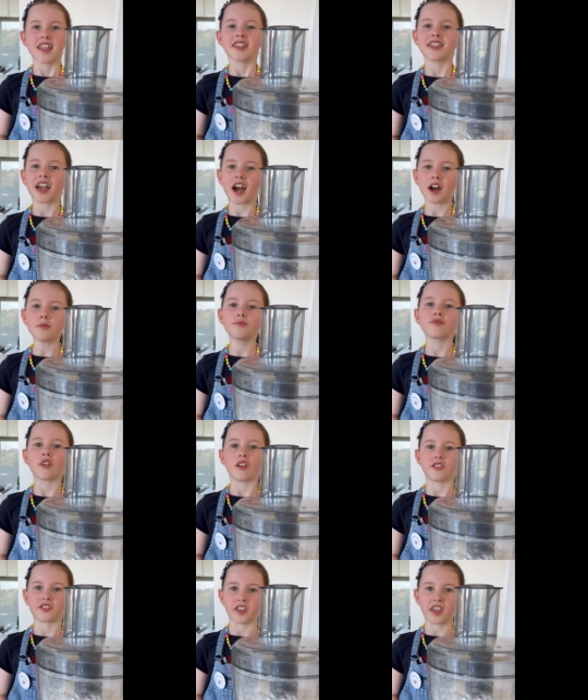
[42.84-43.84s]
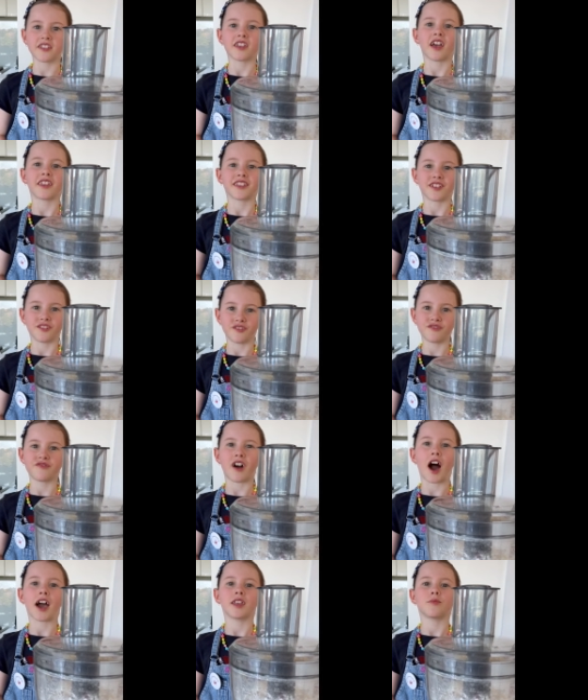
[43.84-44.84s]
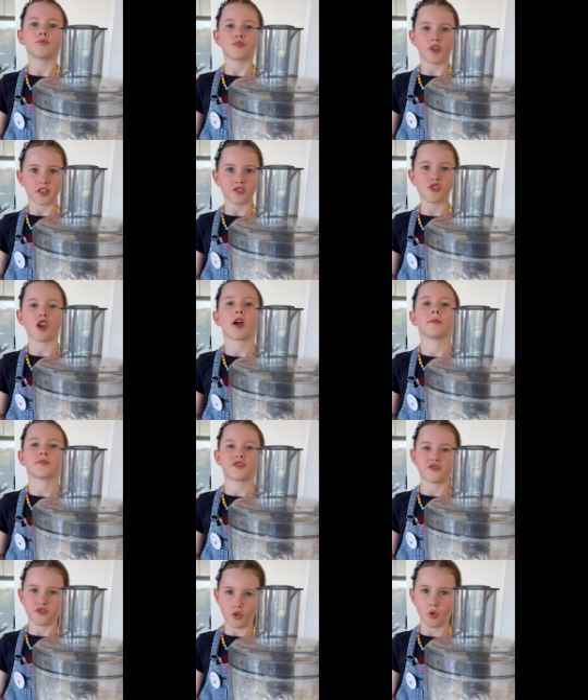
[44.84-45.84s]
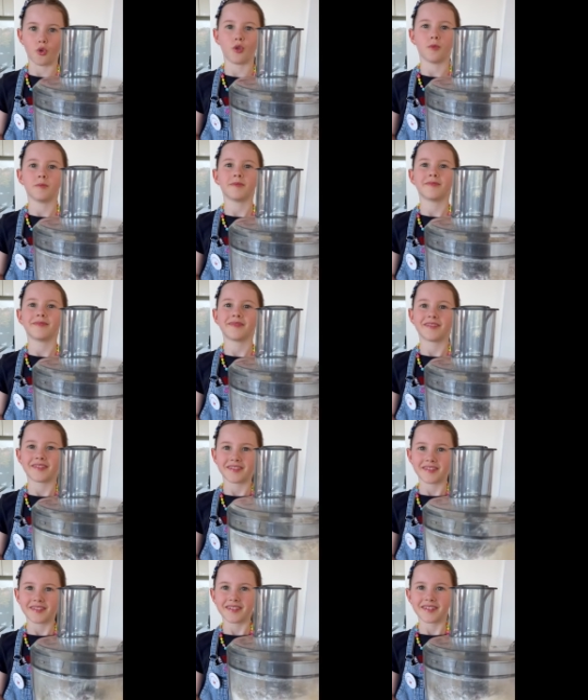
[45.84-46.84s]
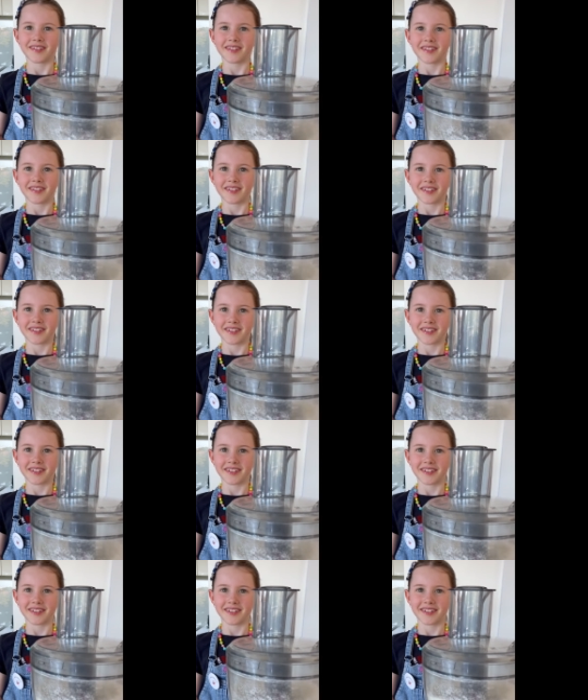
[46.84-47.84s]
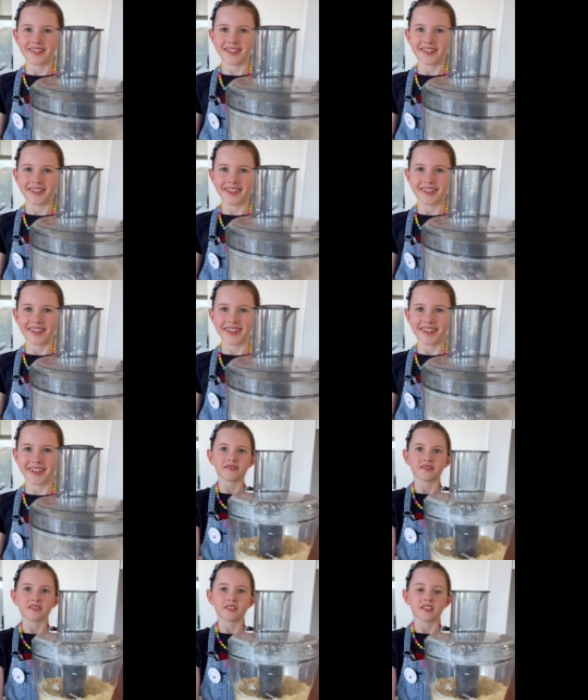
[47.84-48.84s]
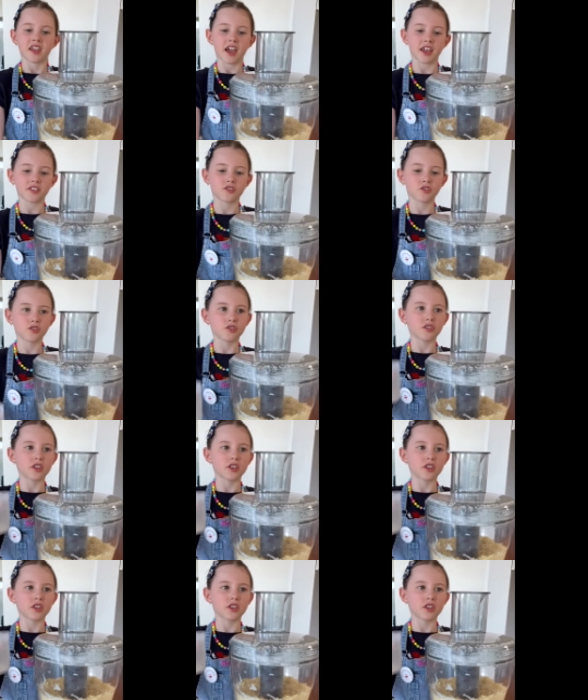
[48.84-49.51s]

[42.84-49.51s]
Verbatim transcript: Now process until fine breadcrumbs form. Add 2